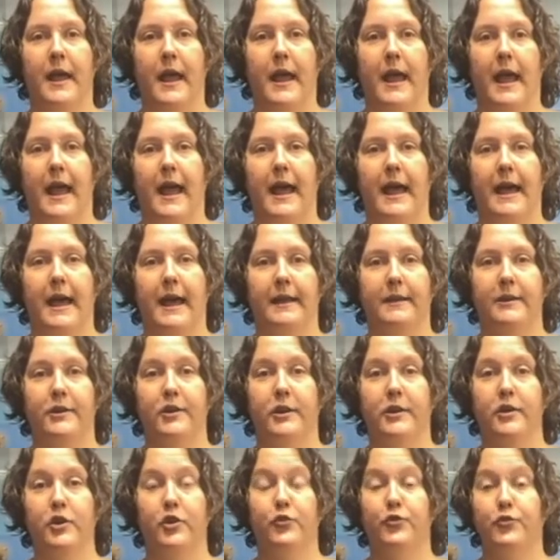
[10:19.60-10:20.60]
and you
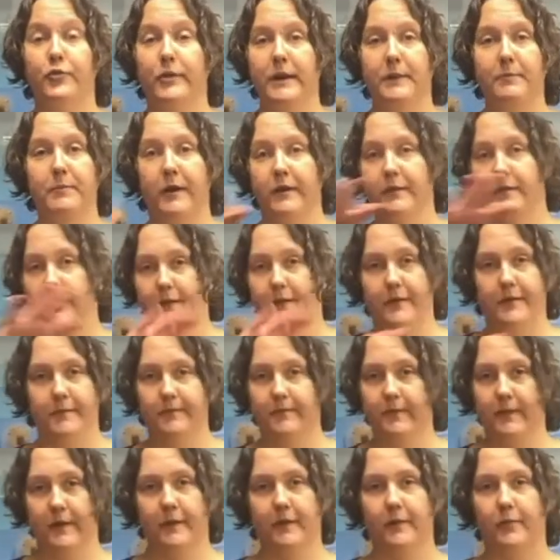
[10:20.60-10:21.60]
can do 3D puzzles
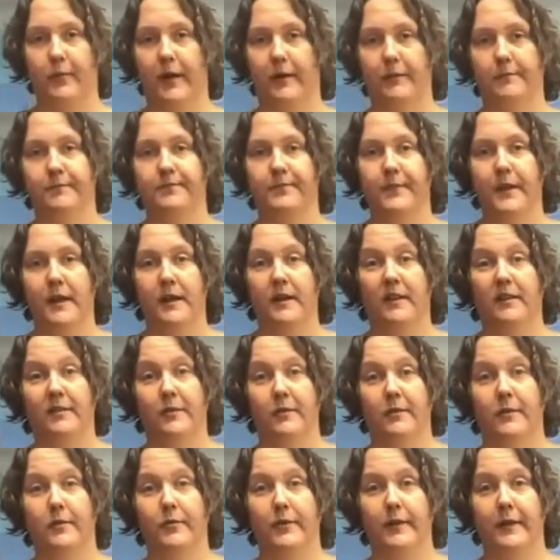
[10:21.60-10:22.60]
as well. So
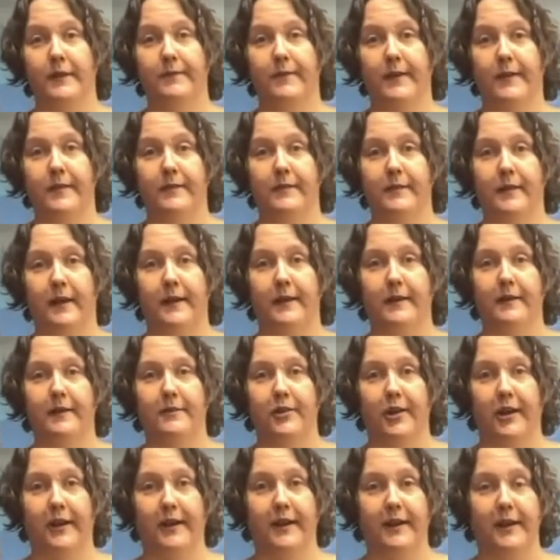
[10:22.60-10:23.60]
it's a really fun site.
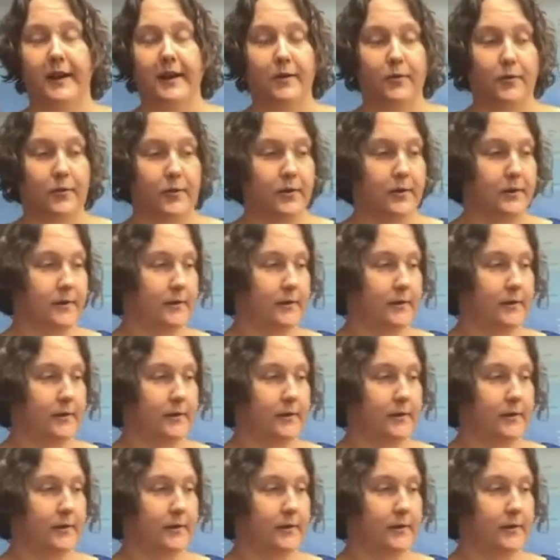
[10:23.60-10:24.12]
Check it out.